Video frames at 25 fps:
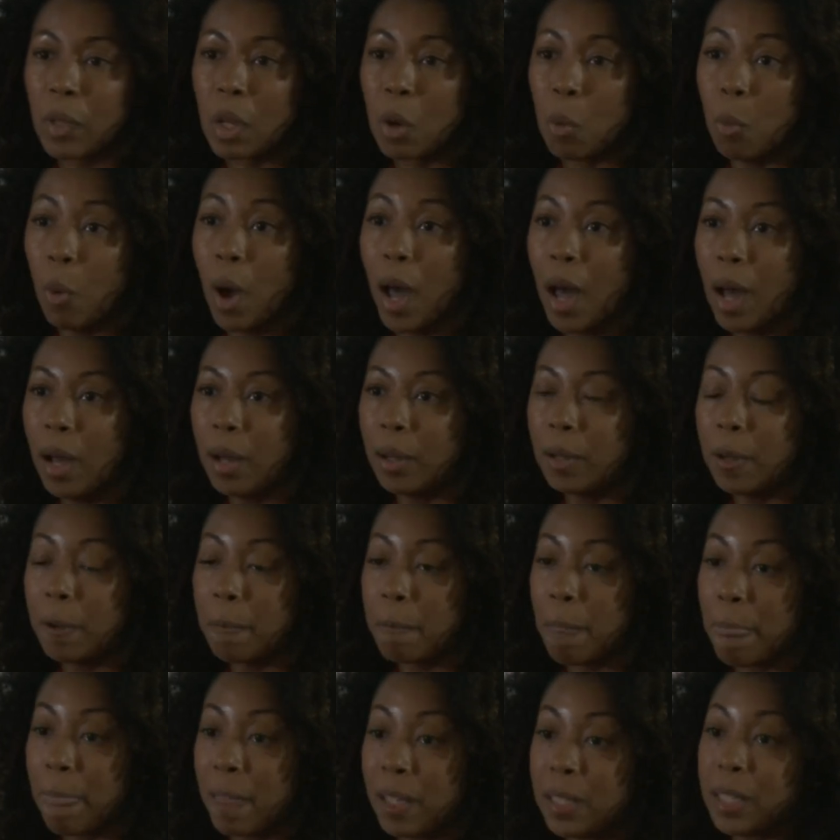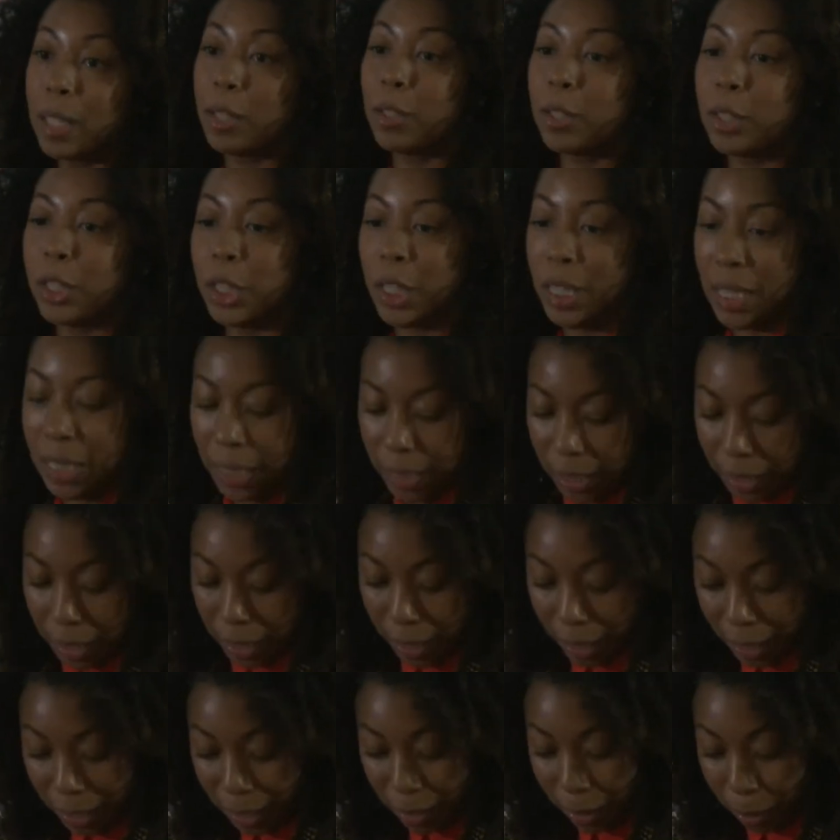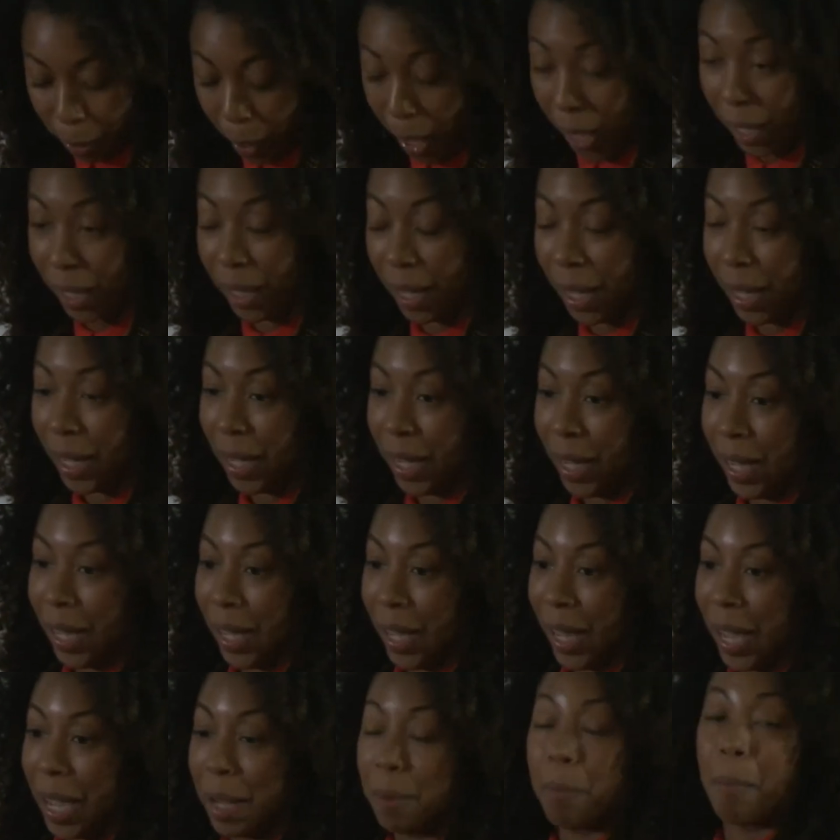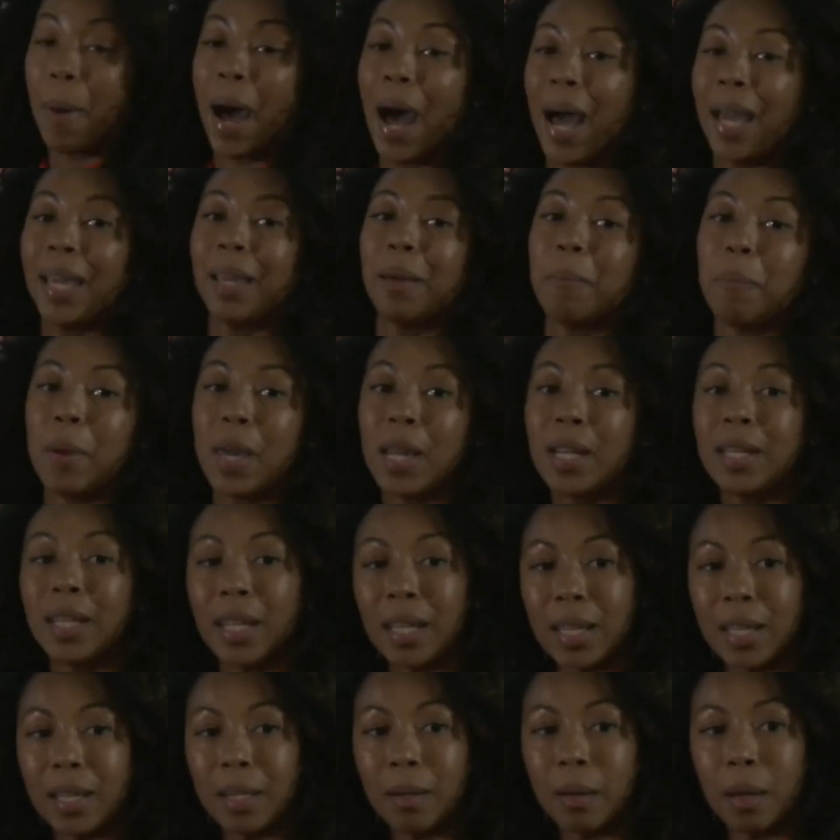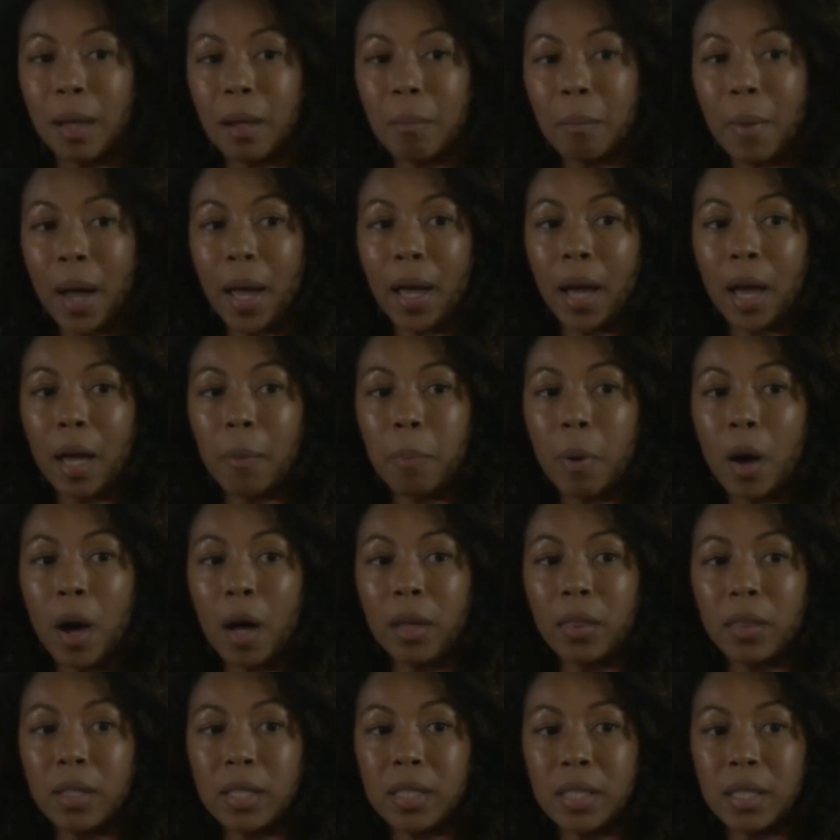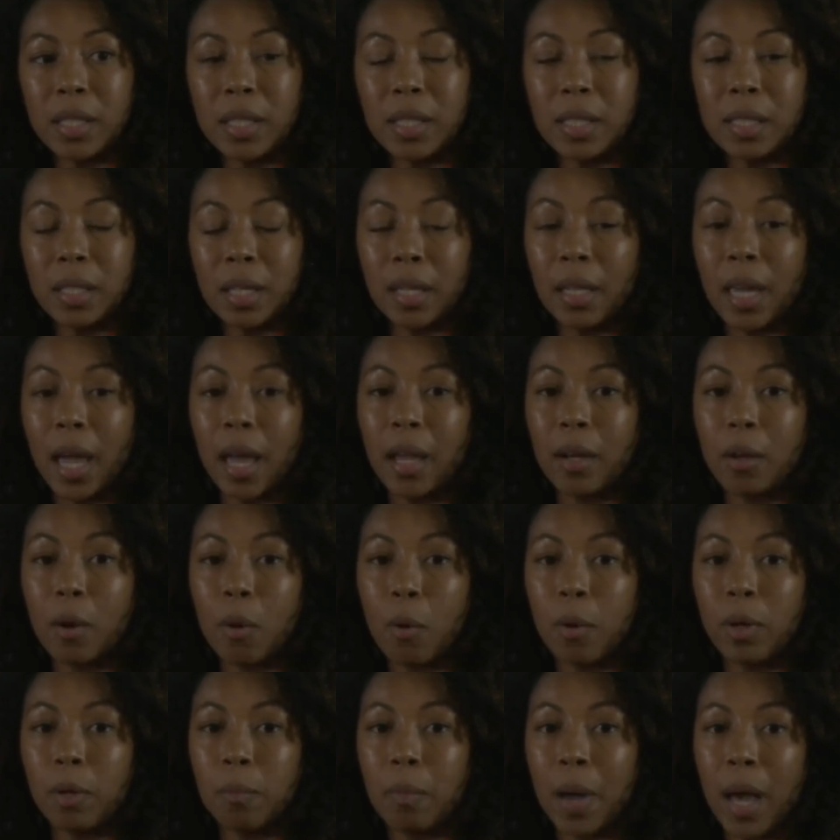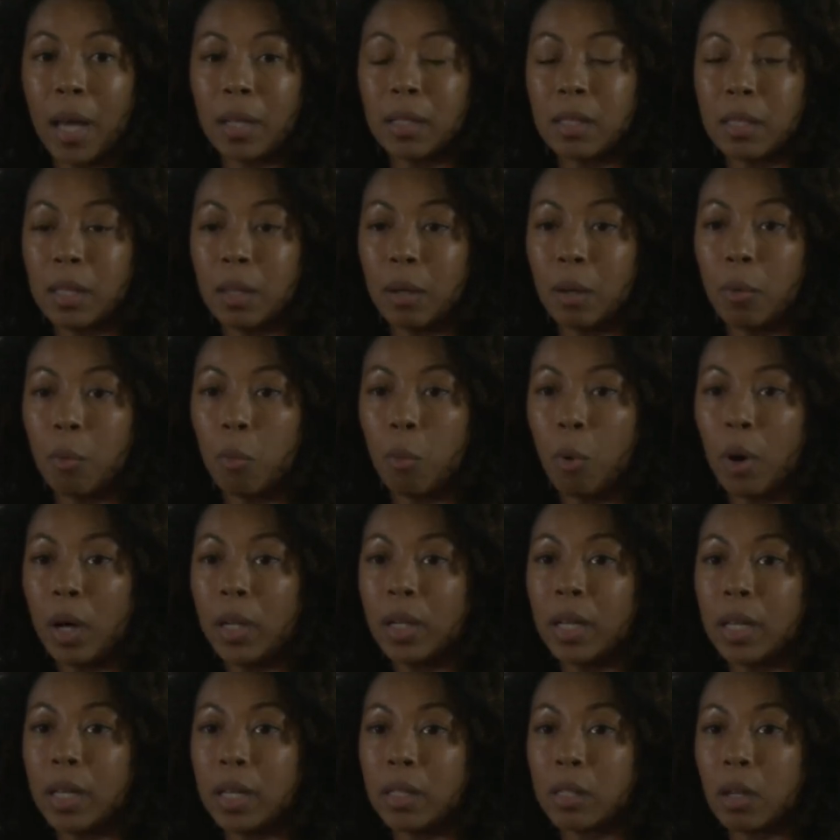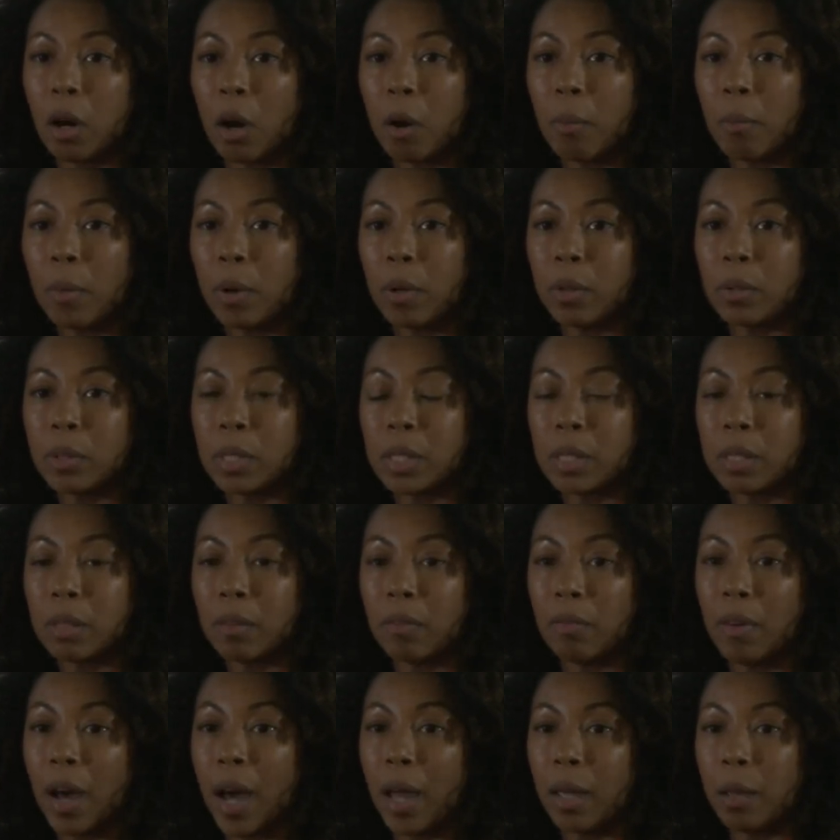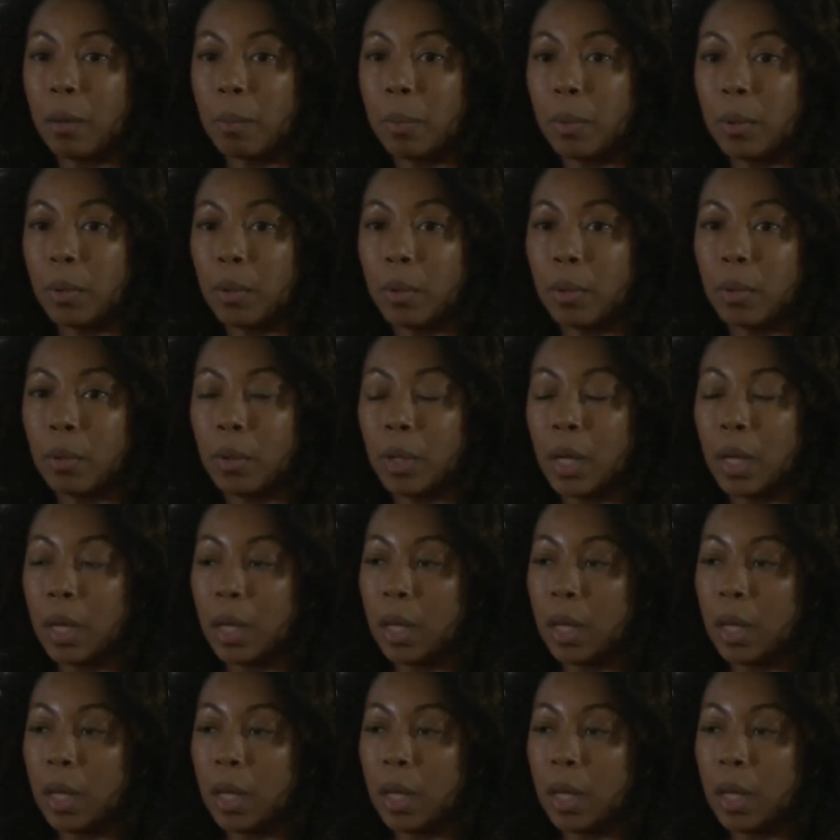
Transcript: Well, the synergies exist, right? In my opinion and my hypothesis, again, going back to what is our most viable